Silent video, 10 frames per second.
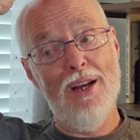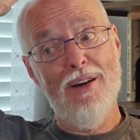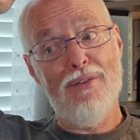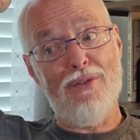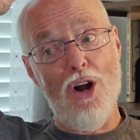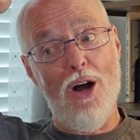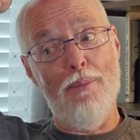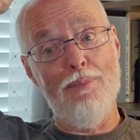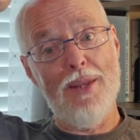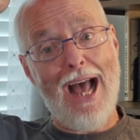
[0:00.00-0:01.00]

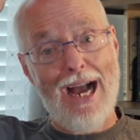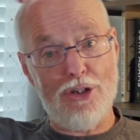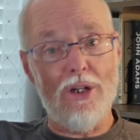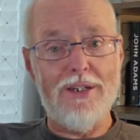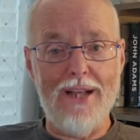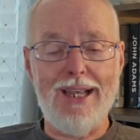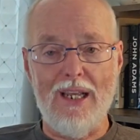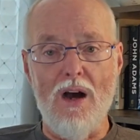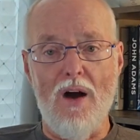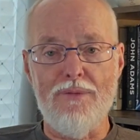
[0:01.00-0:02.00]
from actually taking
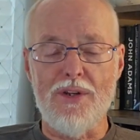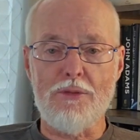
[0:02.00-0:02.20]
office